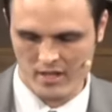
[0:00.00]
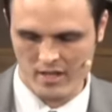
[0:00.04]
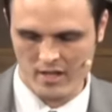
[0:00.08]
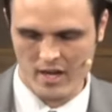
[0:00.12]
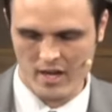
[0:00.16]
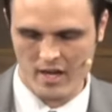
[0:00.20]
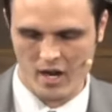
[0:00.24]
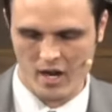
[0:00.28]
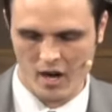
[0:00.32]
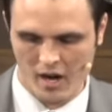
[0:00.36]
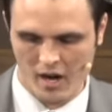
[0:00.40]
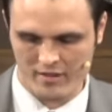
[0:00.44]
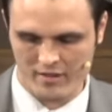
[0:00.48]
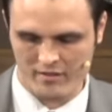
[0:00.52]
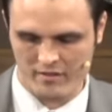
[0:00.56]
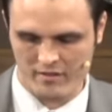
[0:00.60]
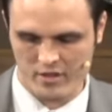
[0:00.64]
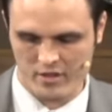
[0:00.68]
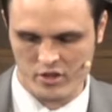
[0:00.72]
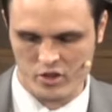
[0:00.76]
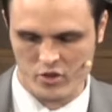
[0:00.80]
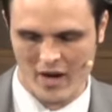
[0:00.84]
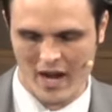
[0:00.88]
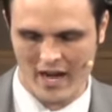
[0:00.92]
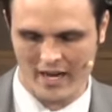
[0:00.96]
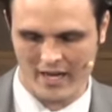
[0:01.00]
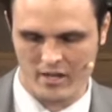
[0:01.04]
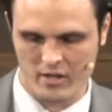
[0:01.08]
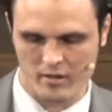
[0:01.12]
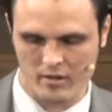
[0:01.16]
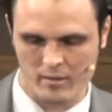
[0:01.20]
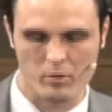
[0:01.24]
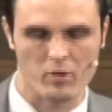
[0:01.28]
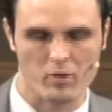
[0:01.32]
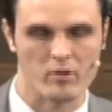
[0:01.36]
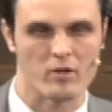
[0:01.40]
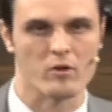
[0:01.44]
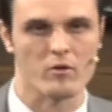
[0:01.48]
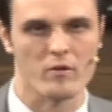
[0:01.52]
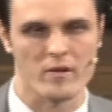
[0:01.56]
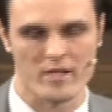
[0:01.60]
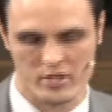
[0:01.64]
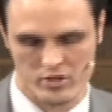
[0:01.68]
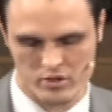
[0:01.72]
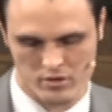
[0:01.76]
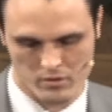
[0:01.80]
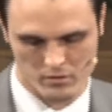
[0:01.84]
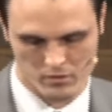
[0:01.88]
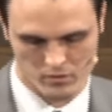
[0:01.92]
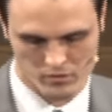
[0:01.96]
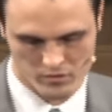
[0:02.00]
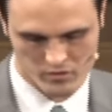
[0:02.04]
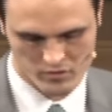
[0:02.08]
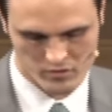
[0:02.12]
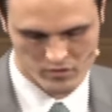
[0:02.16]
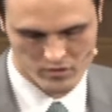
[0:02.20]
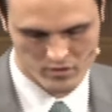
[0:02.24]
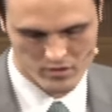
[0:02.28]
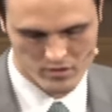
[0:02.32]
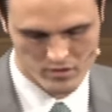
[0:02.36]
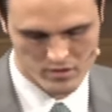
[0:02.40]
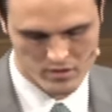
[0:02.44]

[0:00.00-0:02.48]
a constant tracking of the political issues.